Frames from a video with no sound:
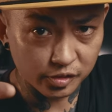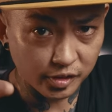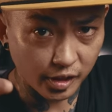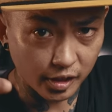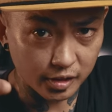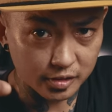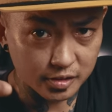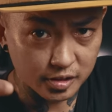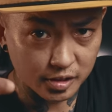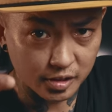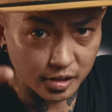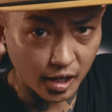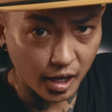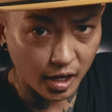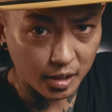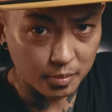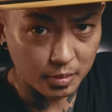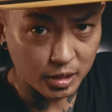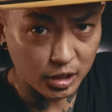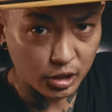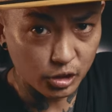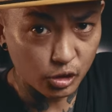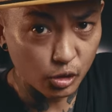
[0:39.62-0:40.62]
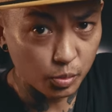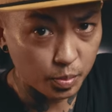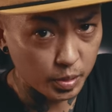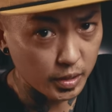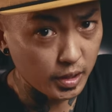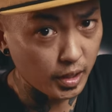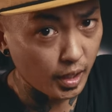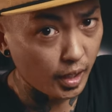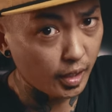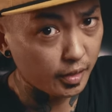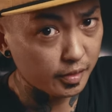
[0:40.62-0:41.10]
Santa, I mean
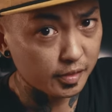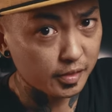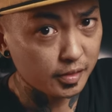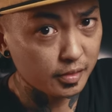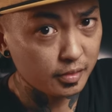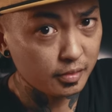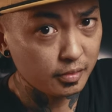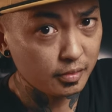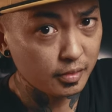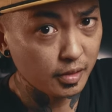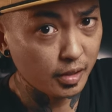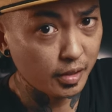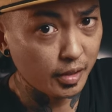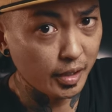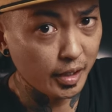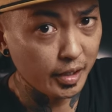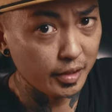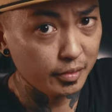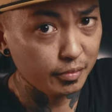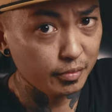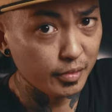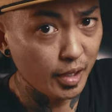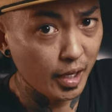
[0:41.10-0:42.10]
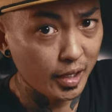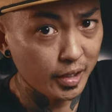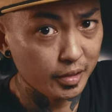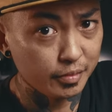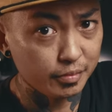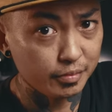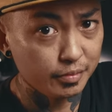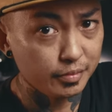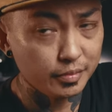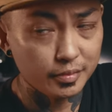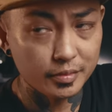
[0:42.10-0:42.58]
UPS, all right?
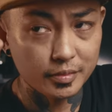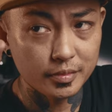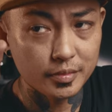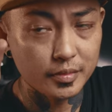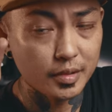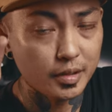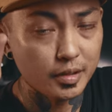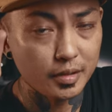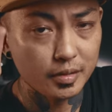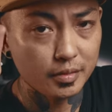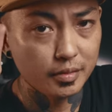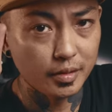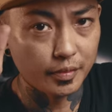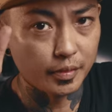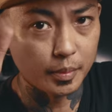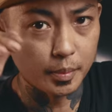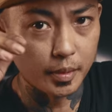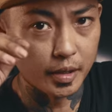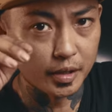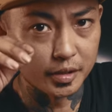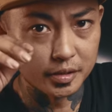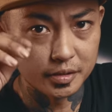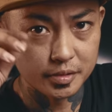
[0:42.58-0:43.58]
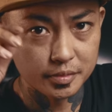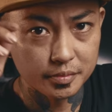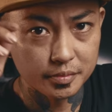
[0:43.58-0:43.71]
Never mind.